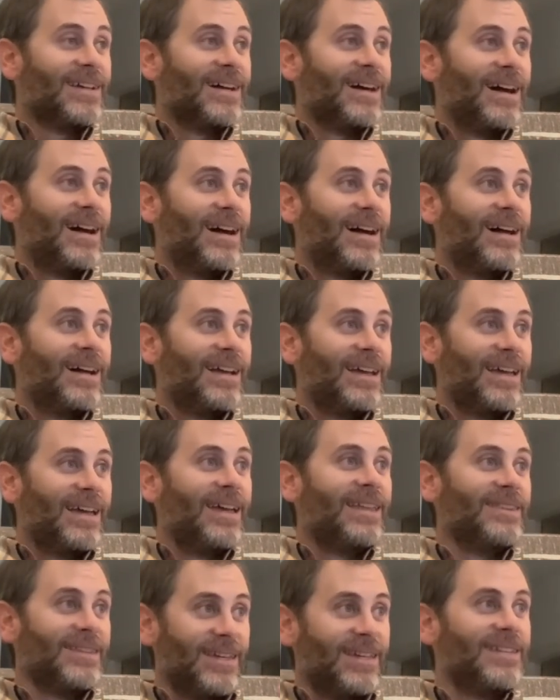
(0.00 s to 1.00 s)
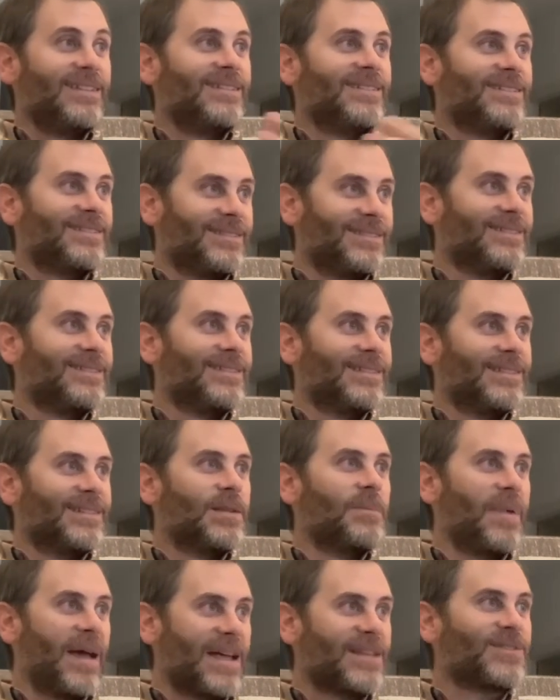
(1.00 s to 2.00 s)
and then the
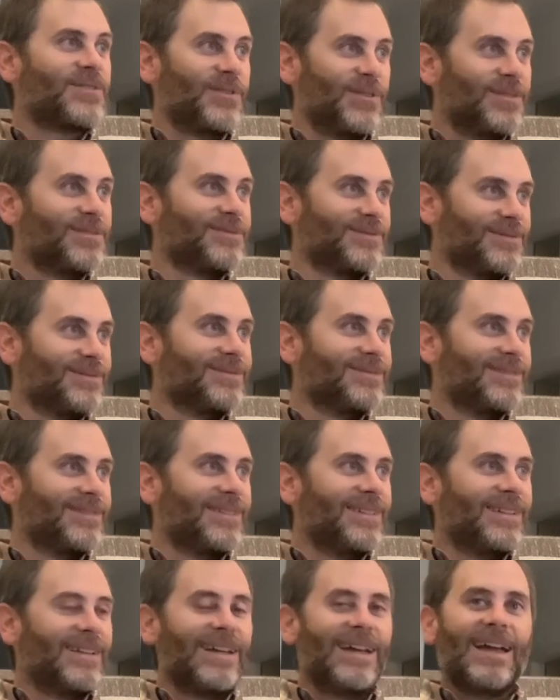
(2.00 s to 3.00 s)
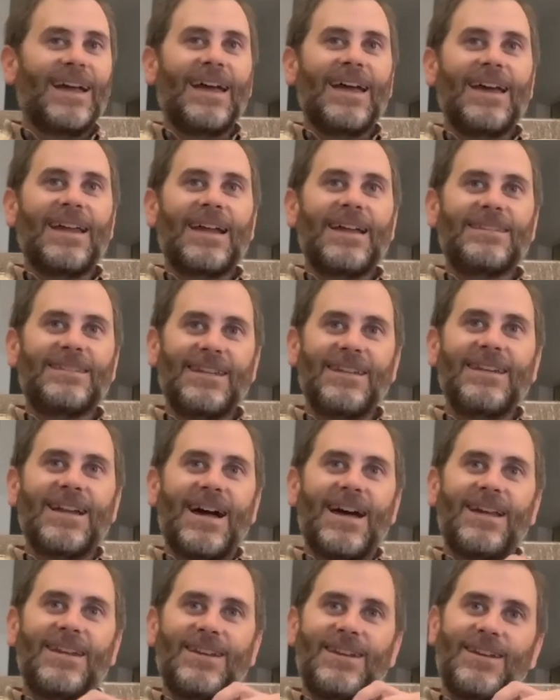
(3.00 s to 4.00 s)
pastor. And I did
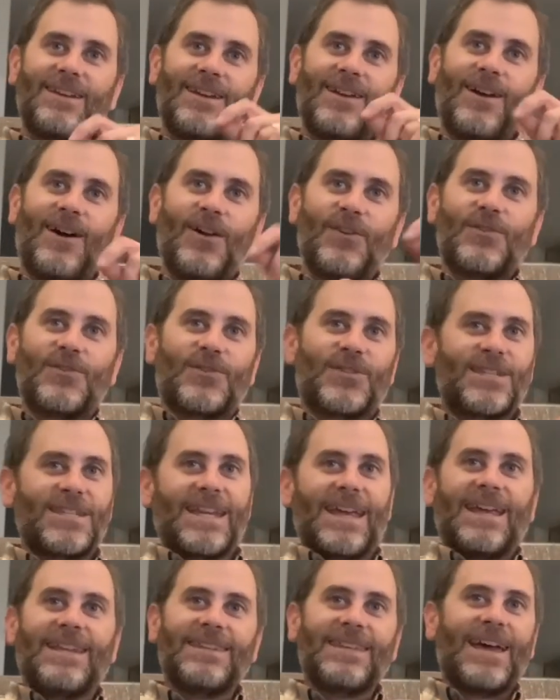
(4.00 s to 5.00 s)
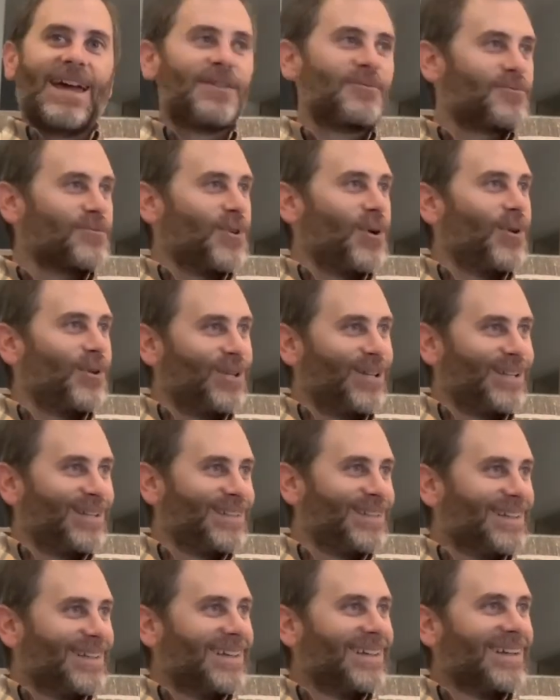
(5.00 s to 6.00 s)
not understand that role
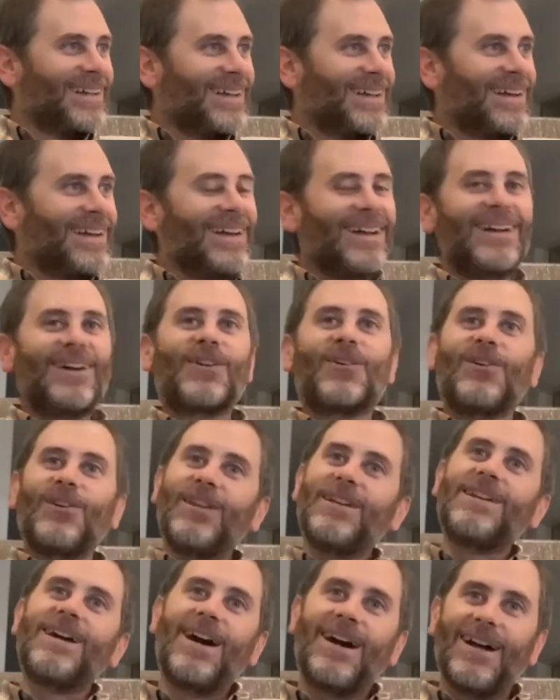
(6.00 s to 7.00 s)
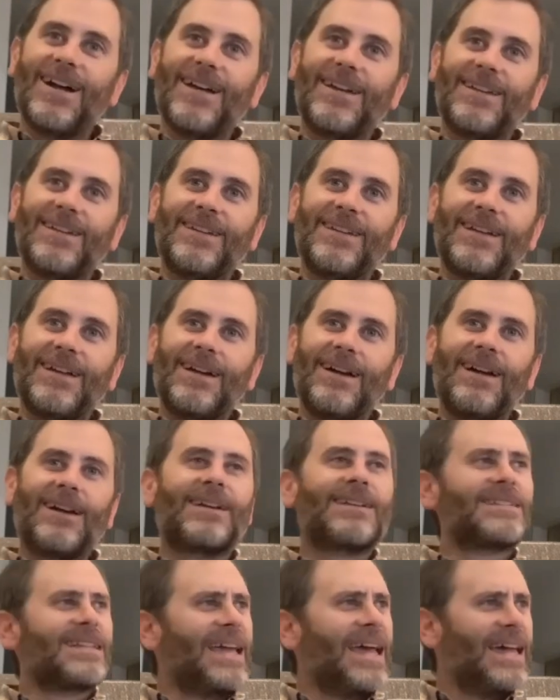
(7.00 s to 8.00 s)
early on
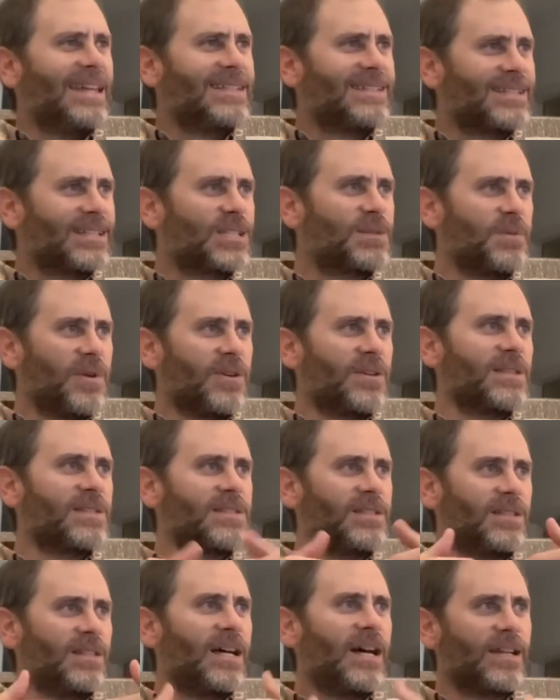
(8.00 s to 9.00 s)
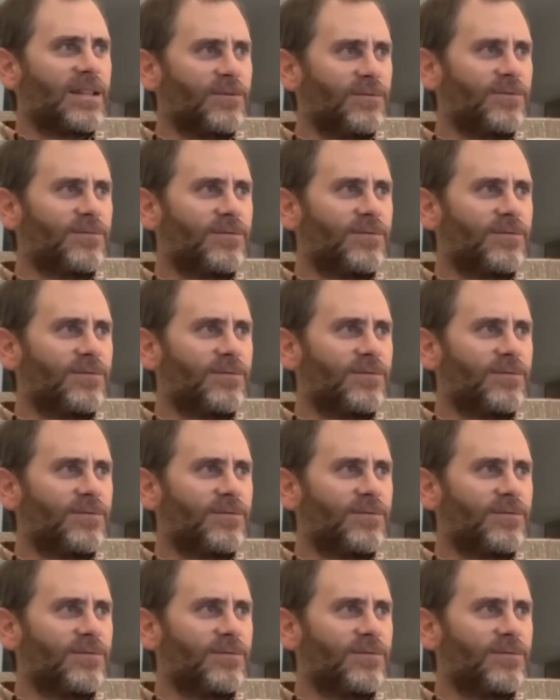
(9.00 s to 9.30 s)
because I hadn't experienced a lot of